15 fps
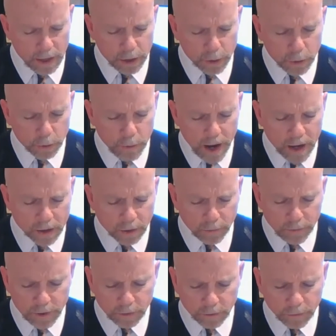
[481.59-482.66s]
Newer model
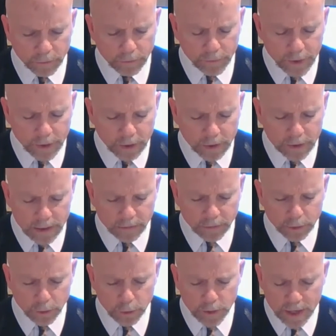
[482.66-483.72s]
vehicles
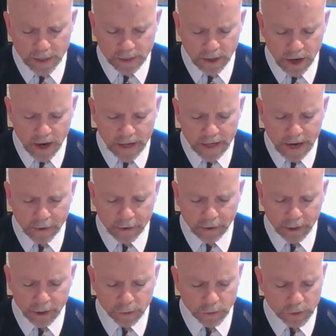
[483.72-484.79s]
after 2009 carry
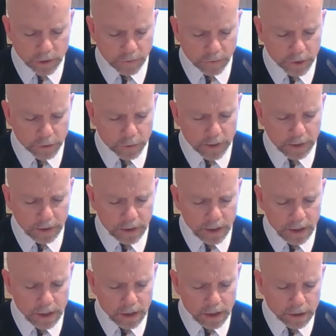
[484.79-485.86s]
less risk of injury.
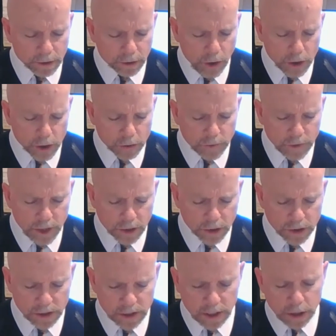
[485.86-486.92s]
The largest
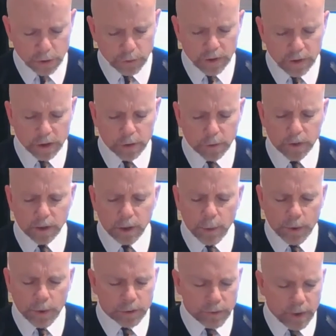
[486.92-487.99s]
reductions in injury risk were the
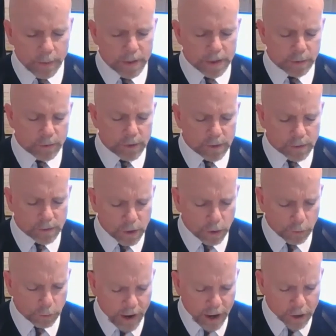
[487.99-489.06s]
lower extremities and risk of
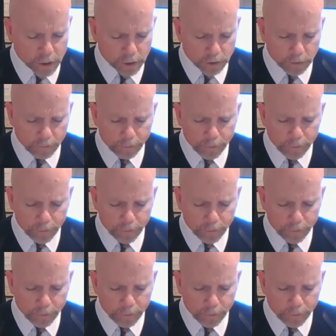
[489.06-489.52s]
skull fracture.